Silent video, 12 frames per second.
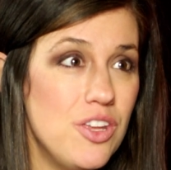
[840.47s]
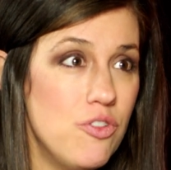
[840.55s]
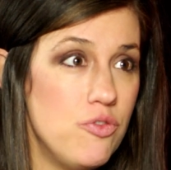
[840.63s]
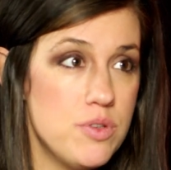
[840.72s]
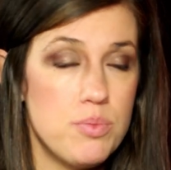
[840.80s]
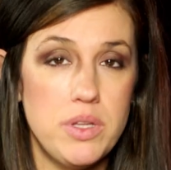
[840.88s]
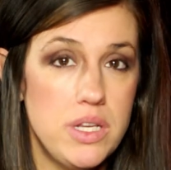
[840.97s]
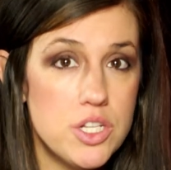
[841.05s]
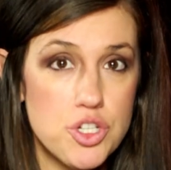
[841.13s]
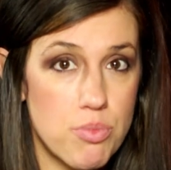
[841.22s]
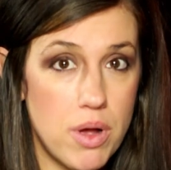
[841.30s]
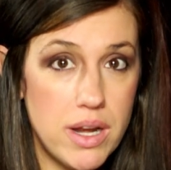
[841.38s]
you've
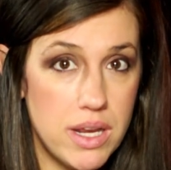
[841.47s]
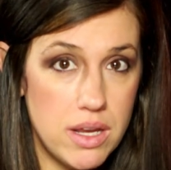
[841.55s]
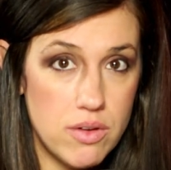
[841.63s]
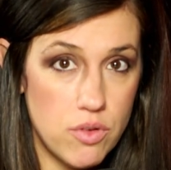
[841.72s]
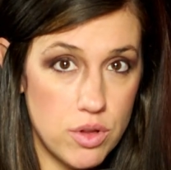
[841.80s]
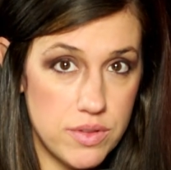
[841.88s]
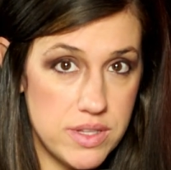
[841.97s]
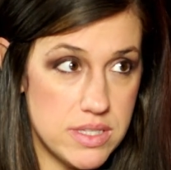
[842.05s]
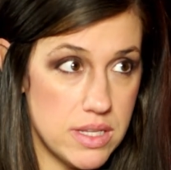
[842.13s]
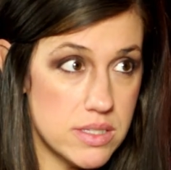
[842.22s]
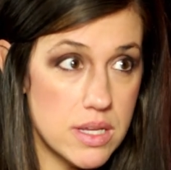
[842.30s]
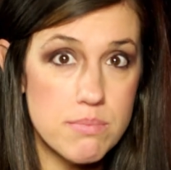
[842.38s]
depleted your body of all these
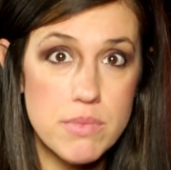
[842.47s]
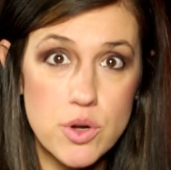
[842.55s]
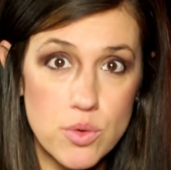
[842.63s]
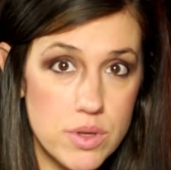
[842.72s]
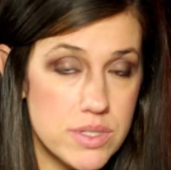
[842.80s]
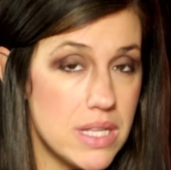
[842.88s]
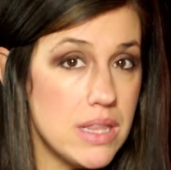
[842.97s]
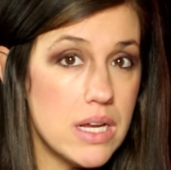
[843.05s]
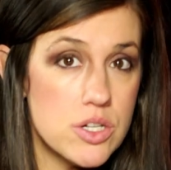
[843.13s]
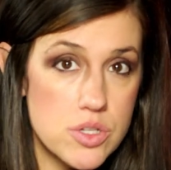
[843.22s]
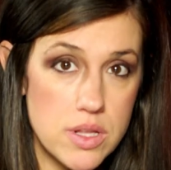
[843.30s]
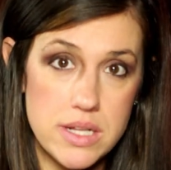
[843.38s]
things like minerals,
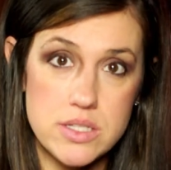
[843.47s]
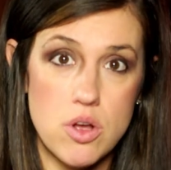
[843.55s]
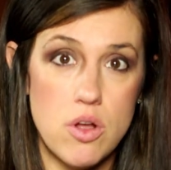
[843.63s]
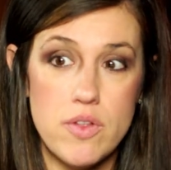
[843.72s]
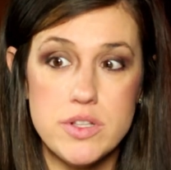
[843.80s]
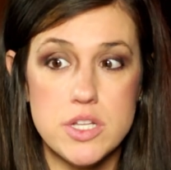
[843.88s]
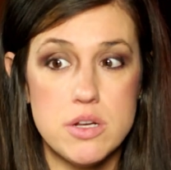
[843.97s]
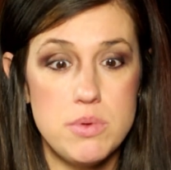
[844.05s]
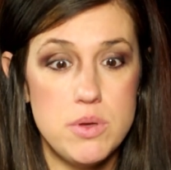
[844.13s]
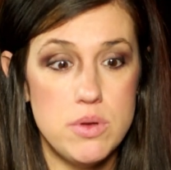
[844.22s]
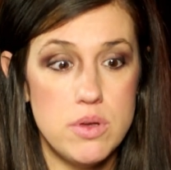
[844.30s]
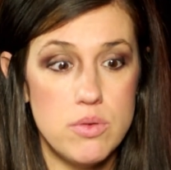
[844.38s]
electrolytes, all that's going to
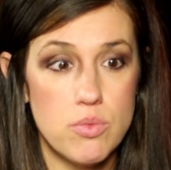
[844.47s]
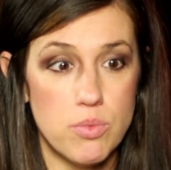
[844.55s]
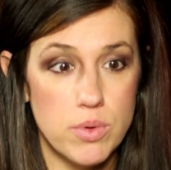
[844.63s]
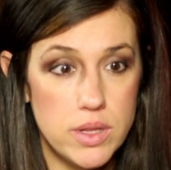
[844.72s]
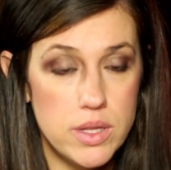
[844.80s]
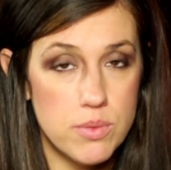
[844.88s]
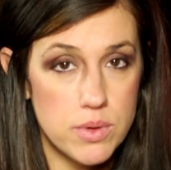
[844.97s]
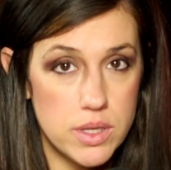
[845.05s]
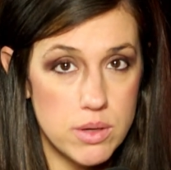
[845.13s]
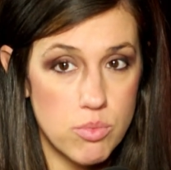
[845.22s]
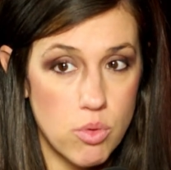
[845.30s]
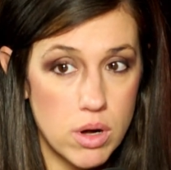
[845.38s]
be really,
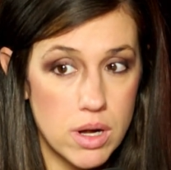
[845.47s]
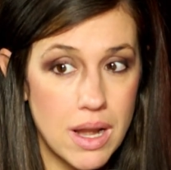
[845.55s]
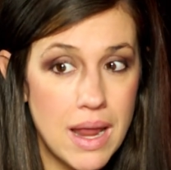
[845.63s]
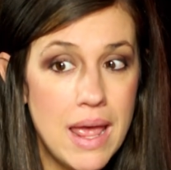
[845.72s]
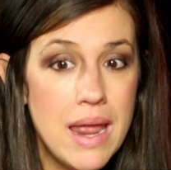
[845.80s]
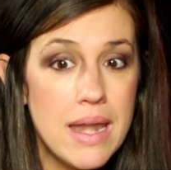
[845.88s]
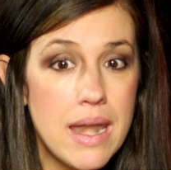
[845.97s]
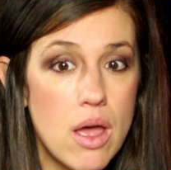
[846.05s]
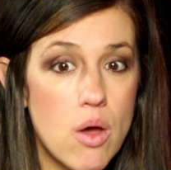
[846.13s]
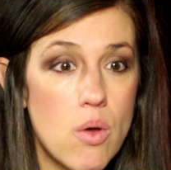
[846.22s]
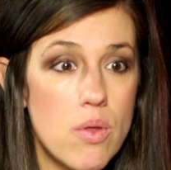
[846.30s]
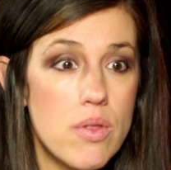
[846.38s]
really important.
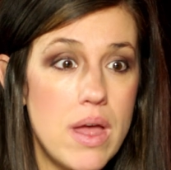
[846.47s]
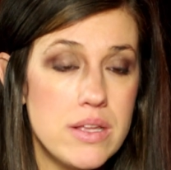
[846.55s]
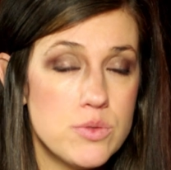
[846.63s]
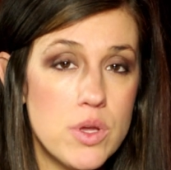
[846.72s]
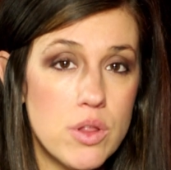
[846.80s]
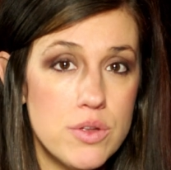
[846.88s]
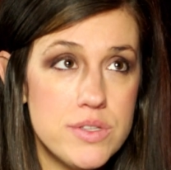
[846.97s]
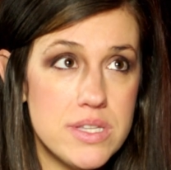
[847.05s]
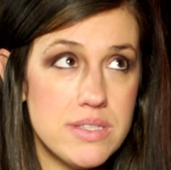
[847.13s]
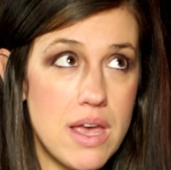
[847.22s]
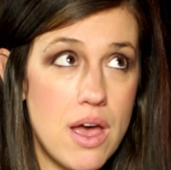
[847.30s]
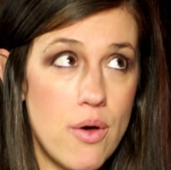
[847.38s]
Now, as we close
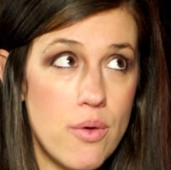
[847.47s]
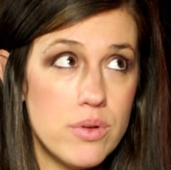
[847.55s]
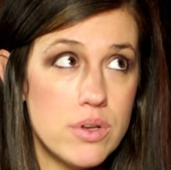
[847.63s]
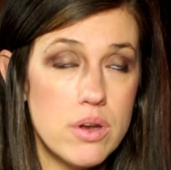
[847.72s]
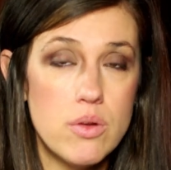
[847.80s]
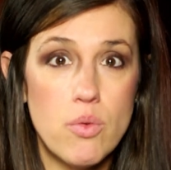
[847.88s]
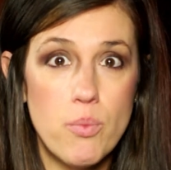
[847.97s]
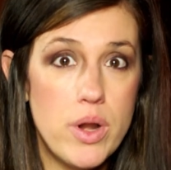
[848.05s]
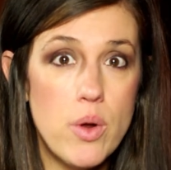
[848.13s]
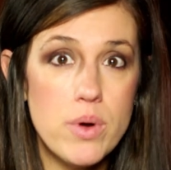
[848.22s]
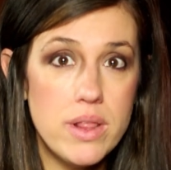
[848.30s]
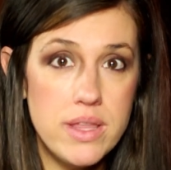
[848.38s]
this out, we
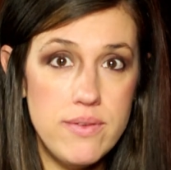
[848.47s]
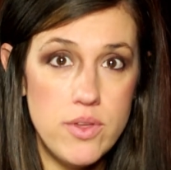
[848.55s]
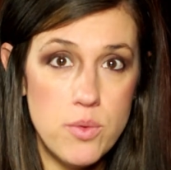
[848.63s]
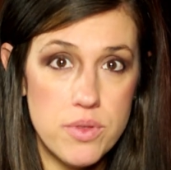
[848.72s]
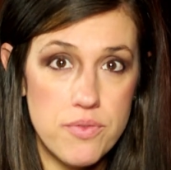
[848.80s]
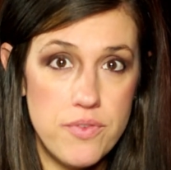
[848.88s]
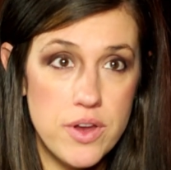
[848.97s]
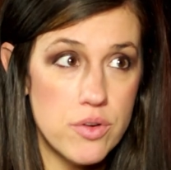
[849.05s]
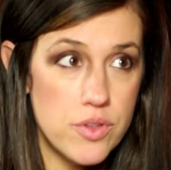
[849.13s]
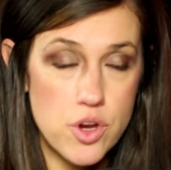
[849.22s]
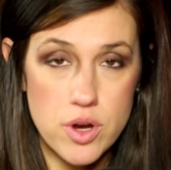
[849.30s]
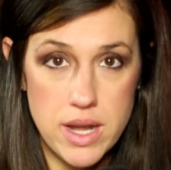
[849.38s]
don't want to leave you with fear
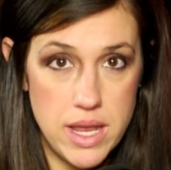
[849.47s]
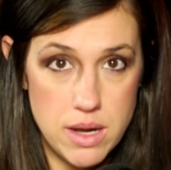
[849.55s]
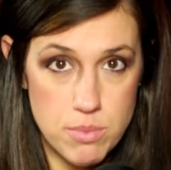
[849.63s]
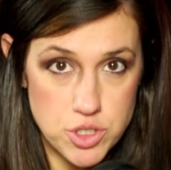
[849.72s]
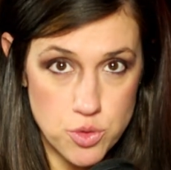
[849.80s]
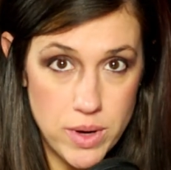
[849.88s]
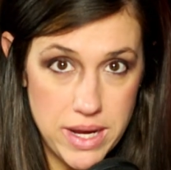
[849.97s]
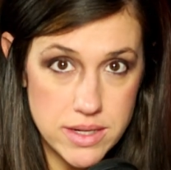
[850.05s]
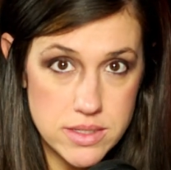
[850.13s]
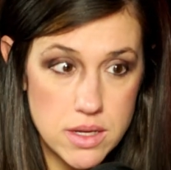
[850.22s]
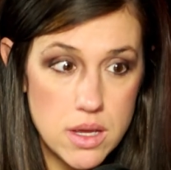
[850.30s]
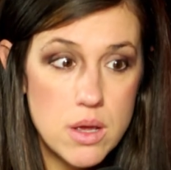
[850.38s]
that you're going to gain a bunch of
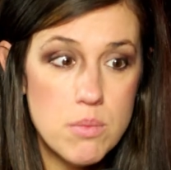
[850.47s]
weight.